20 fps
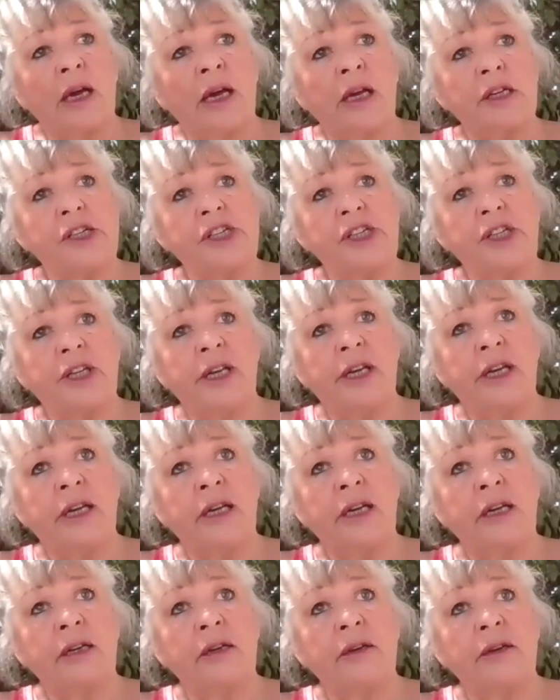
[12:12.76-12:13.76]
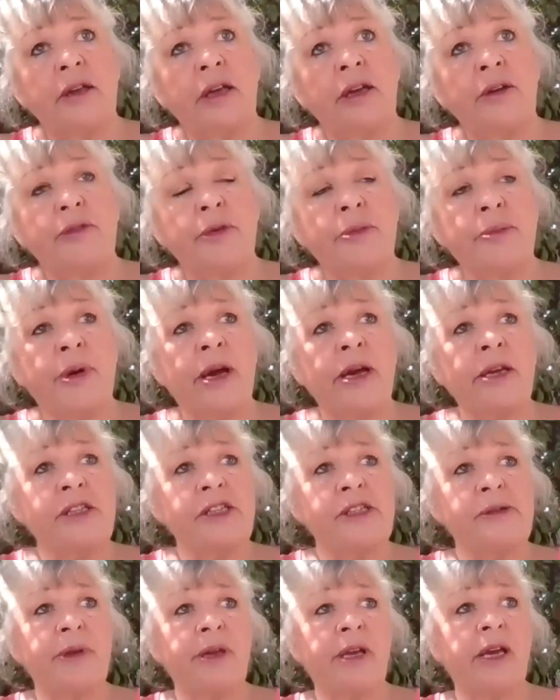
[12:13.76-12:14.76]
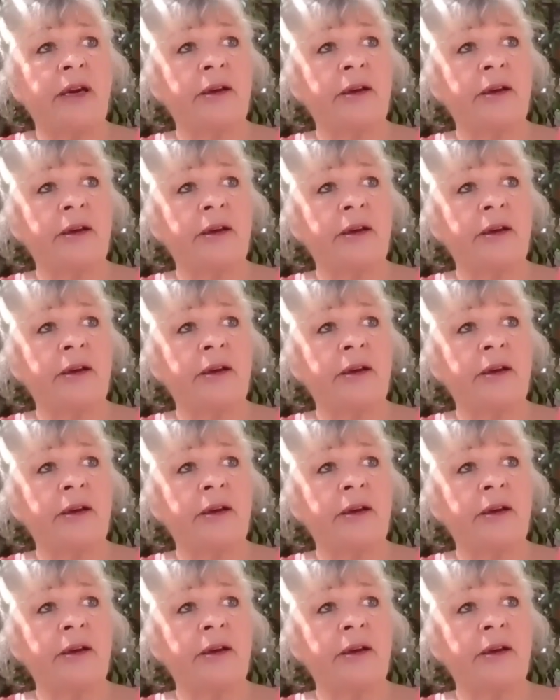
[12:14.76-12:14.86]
actually, it reminds me,